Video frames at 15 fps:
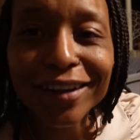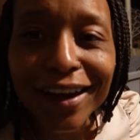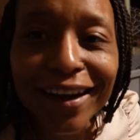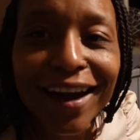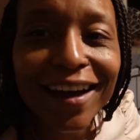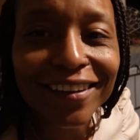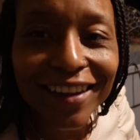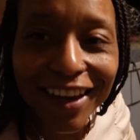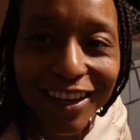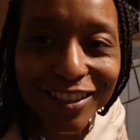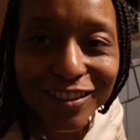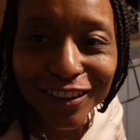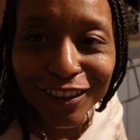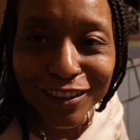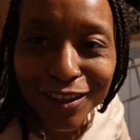I got last
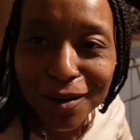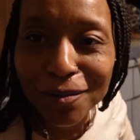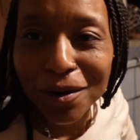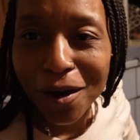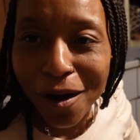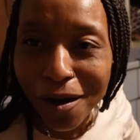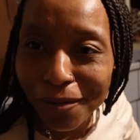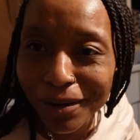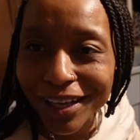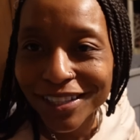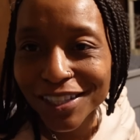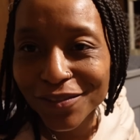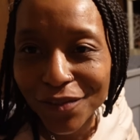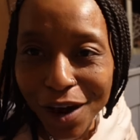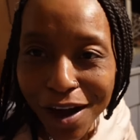year. So we're always
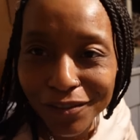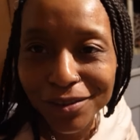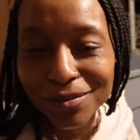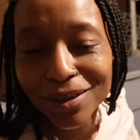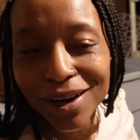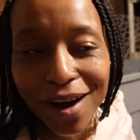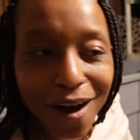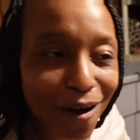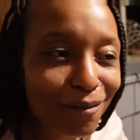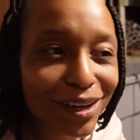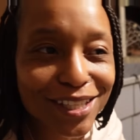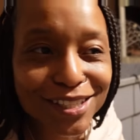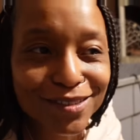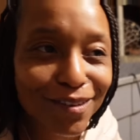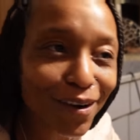evolving, we're
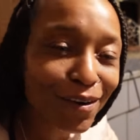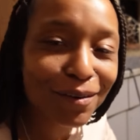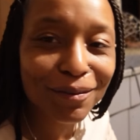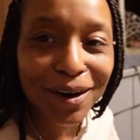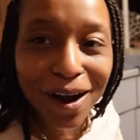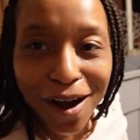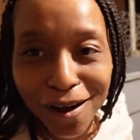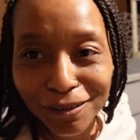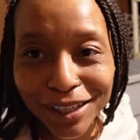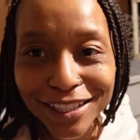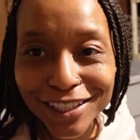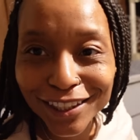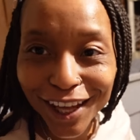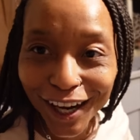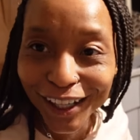always growing, we're always
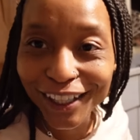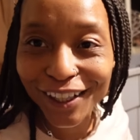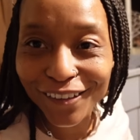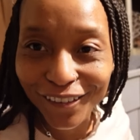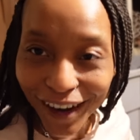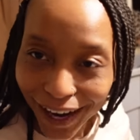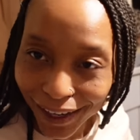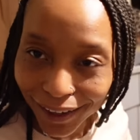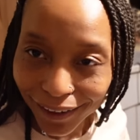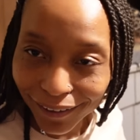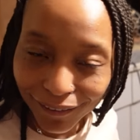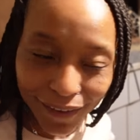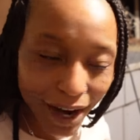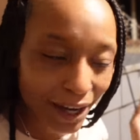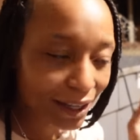learning, right?
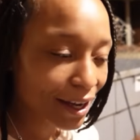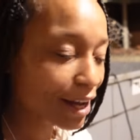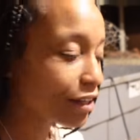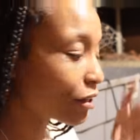Right, I